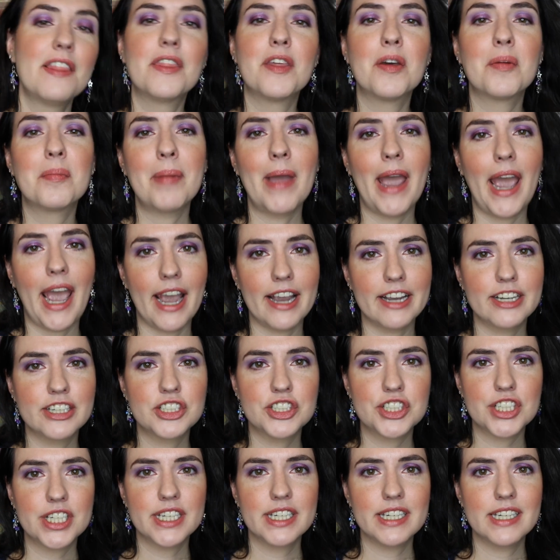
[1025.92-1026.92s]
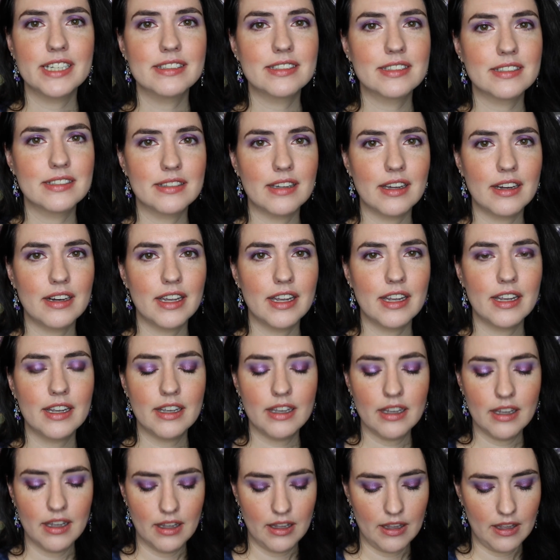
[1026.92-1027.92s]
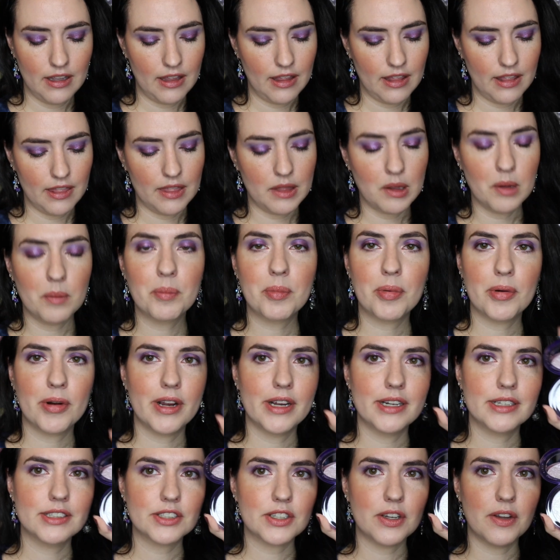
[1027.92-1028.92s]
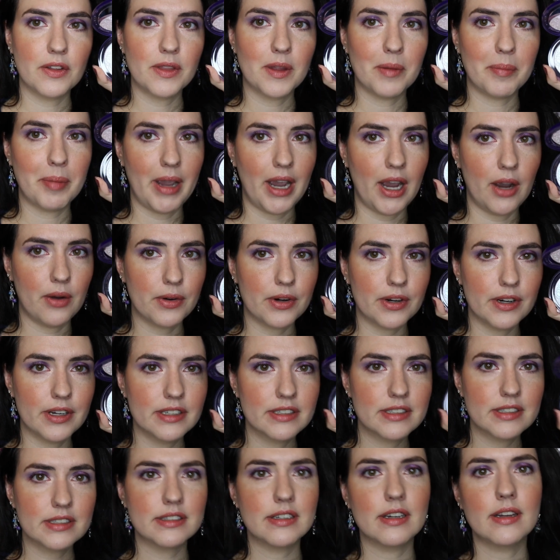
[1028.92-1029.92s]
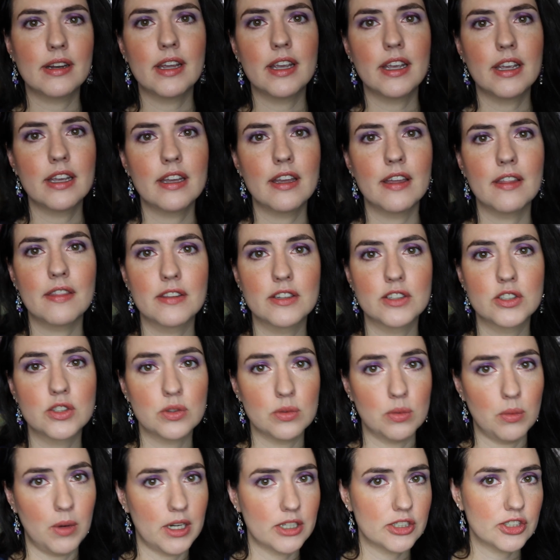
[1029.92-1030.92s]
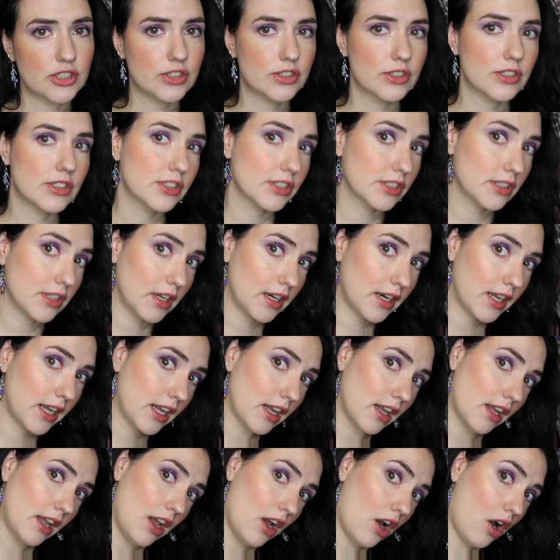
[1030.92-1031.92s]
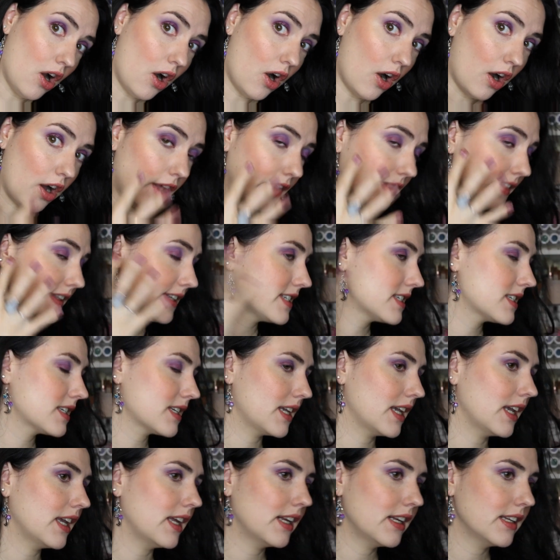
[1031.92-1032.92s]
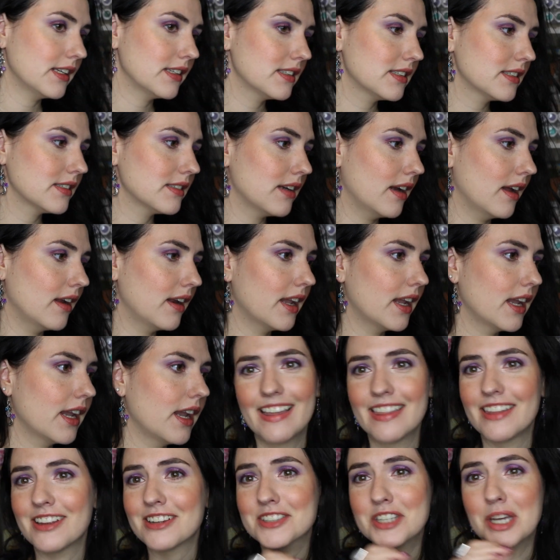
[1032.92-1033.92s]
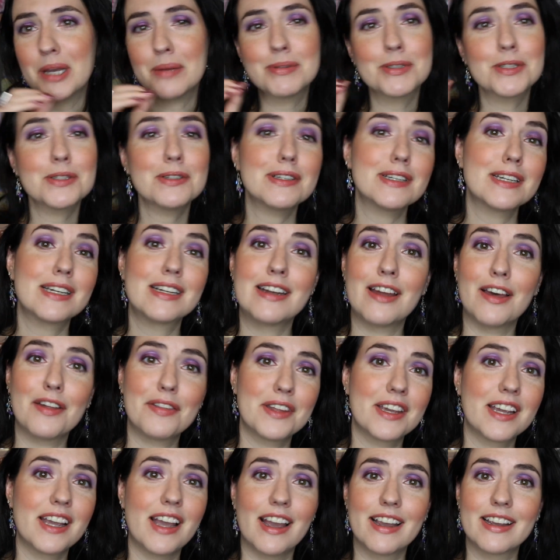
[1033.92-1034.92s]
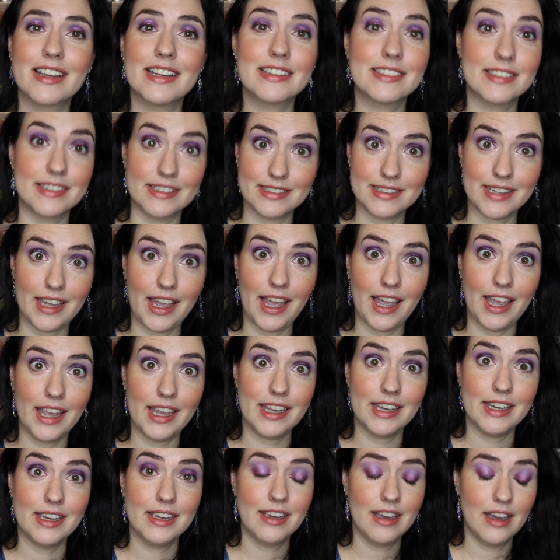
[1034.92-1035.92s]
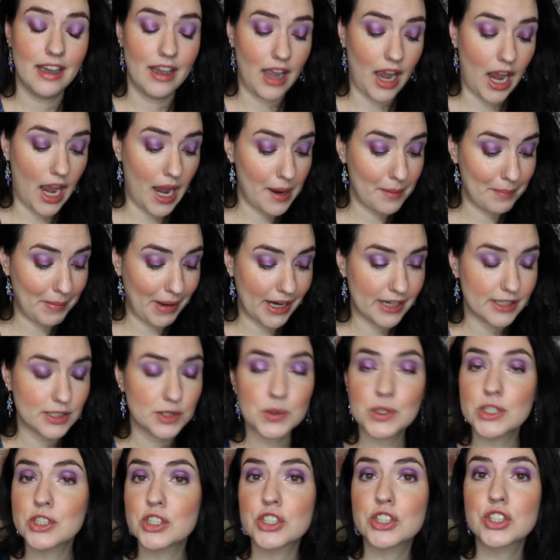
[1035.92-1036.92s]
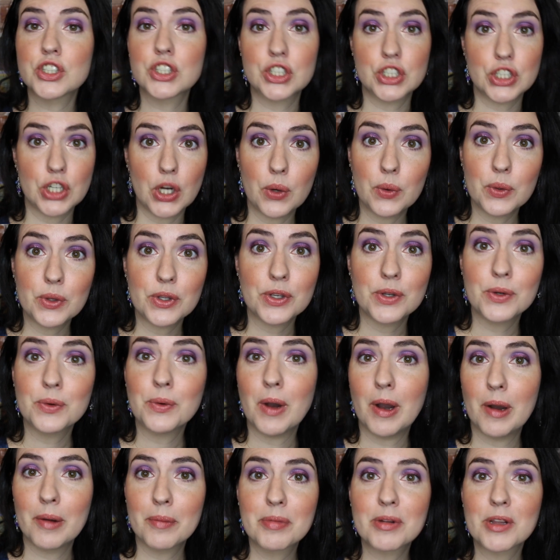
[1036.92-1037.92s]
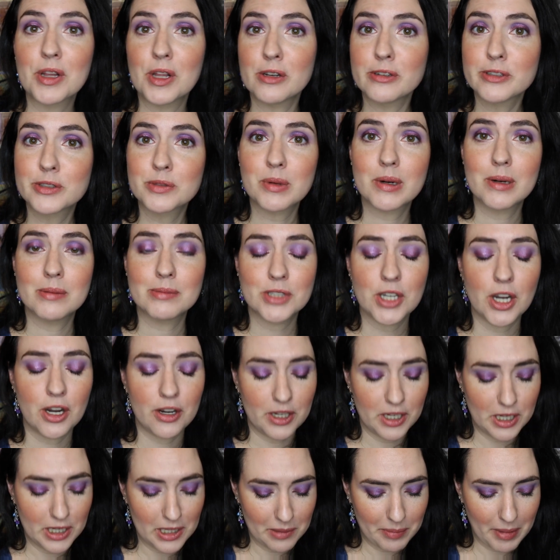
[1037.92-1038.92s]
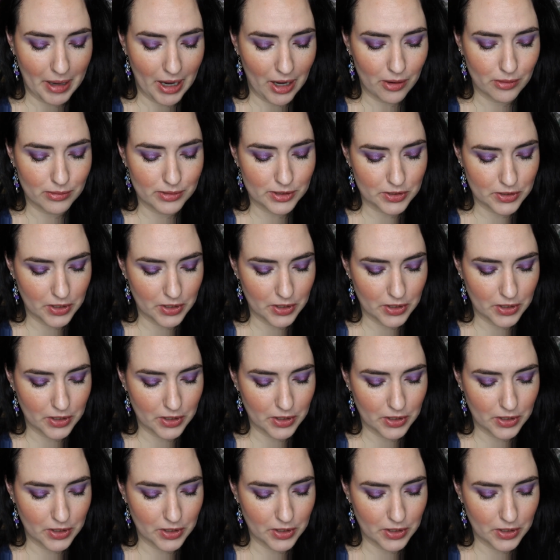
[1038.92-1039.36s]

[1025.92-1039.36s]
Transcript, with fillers: The packaging is stunning. The print on the powder is stunning. The swatches are stunning on the skin, it's stunning. There's absolutely nothing I can say. I might as well just show you up close what I'm talking about.